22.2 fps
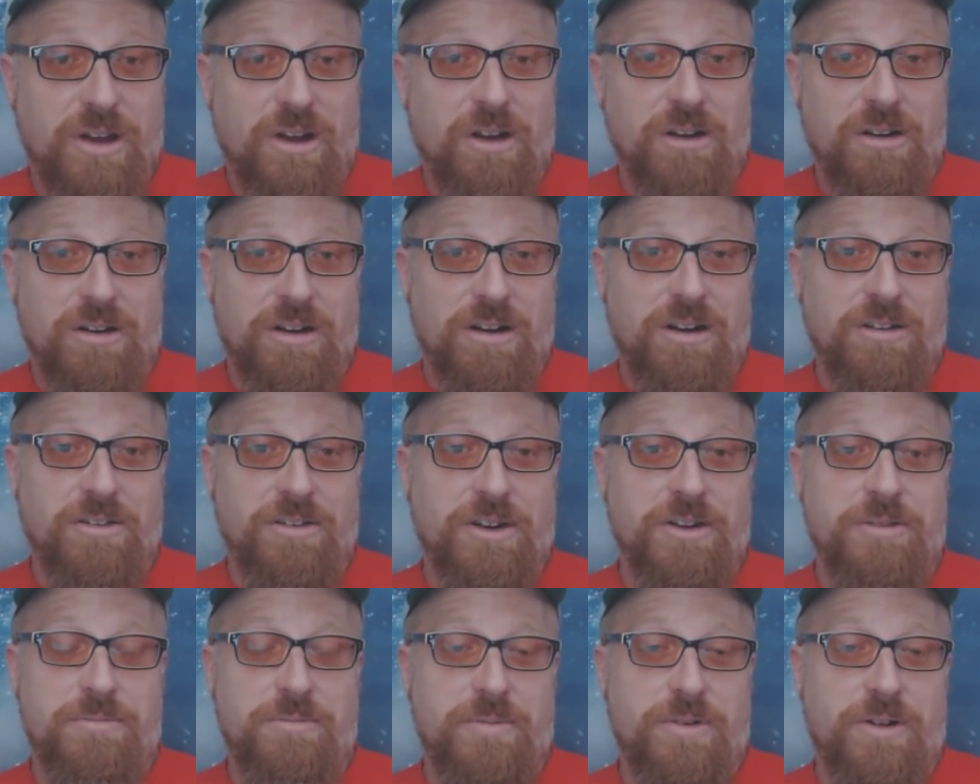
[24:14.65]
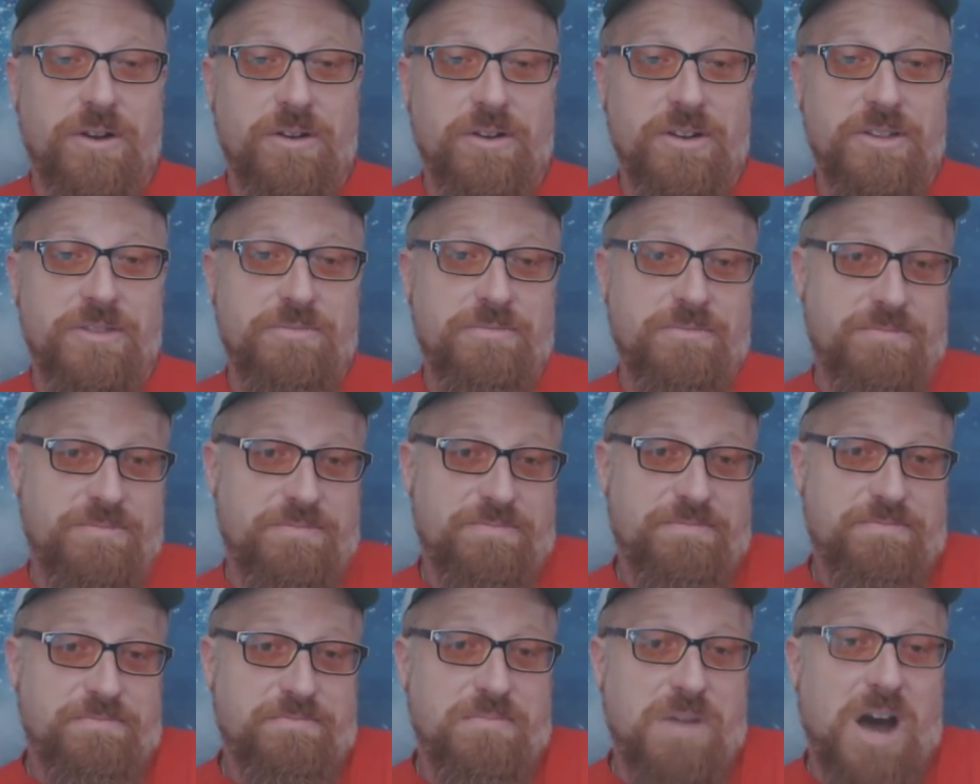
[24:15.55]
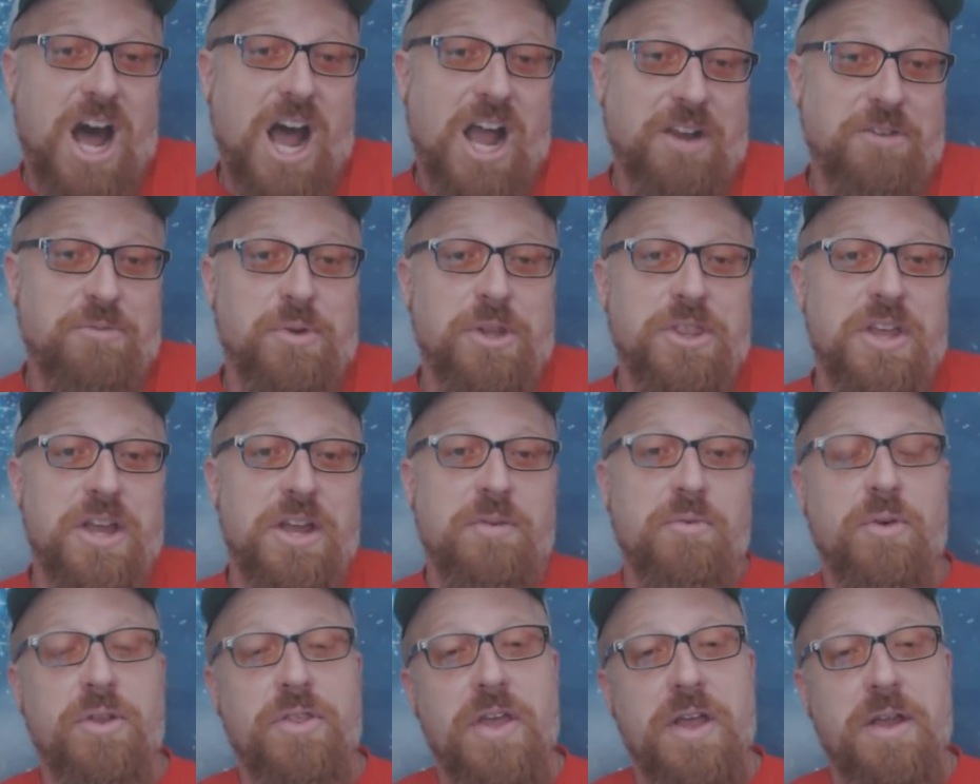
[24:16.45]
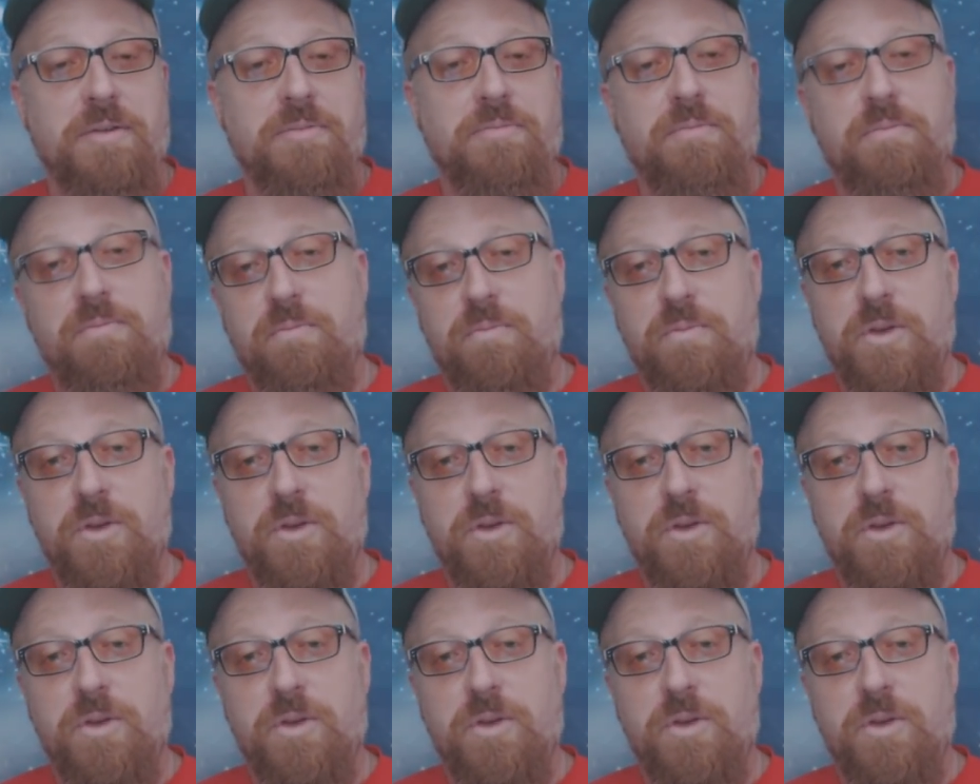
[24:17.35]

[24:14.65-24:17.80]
are in mind when they